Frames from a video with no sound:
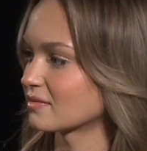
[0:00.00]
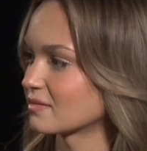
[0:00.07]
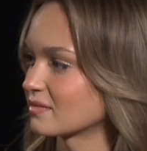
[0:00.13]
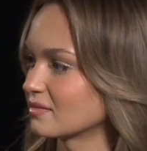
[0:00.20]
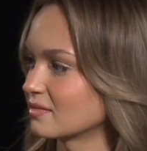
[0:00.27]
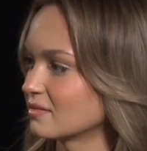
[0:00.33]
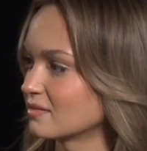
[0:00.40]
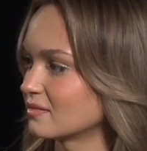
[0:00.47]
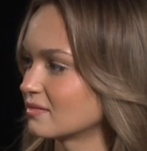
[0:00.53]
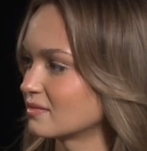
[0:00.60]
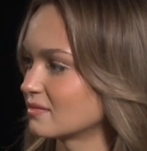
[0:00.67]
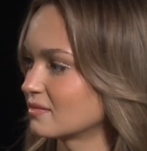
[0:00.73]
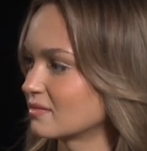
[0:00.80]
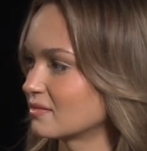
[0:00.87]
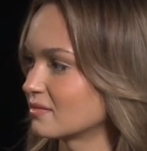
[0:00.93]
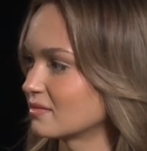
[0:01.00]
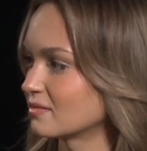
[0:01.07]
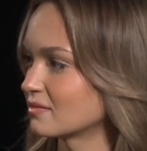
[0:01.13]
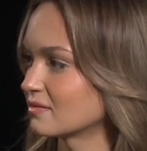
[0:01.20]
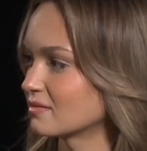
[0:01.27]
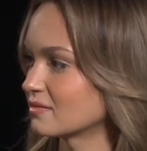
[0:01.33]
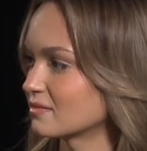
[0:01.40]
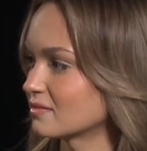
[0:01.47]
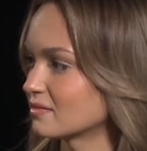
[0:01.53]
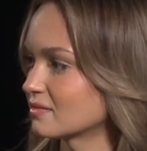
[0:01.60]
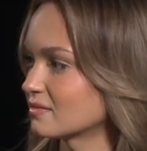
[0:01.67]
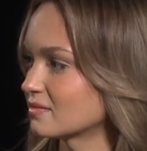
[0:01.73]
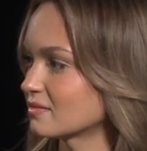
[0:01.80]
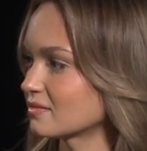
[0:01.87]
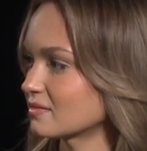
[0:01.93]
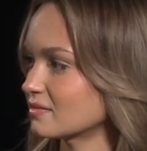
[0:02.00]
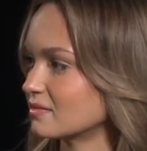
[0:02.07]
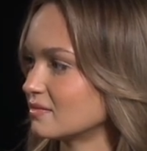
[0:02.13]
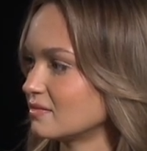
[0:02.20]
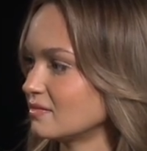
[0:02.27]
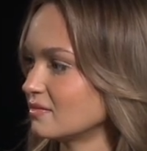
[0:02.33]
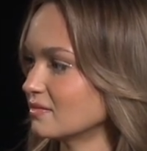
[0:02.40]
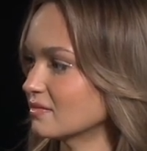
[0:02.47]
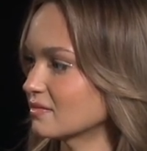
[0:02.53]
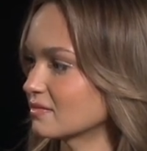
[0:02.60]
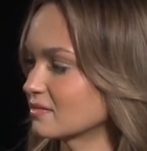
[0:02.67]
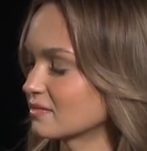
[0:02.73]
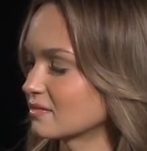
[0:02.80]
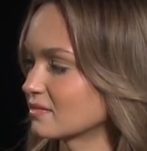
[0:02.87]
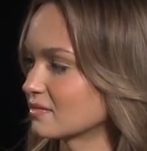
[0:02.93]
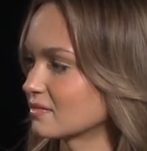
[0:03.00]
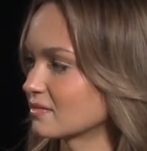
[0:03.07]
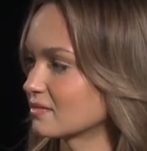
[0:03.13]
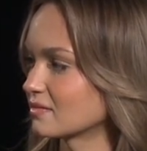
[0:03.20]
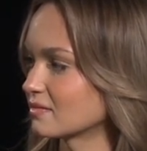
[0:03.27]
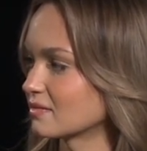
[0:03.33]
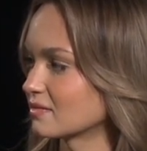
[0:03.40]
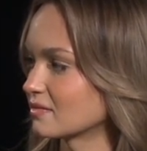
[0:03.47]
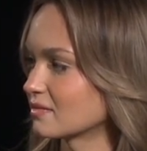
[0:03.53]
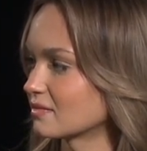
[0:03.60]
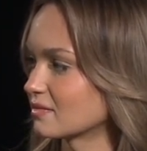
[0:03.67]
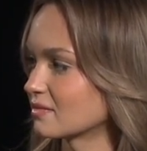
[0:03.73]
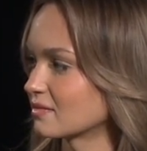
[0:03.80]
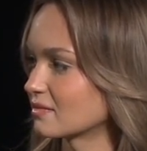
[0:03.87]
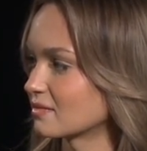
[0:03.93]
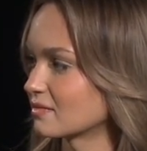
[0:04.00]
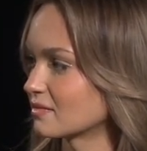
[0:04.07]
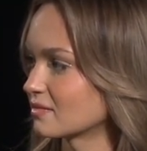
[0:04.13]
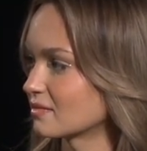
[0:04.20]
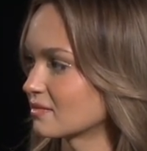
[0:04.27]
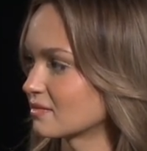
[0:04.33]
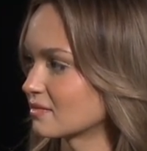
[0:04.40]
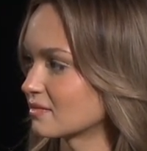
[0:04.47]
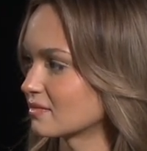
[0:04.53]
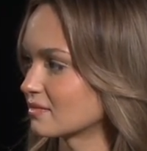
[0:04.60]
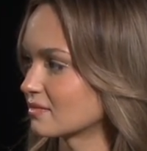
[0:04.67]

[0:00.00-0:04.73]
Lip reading: The person shown says nothing.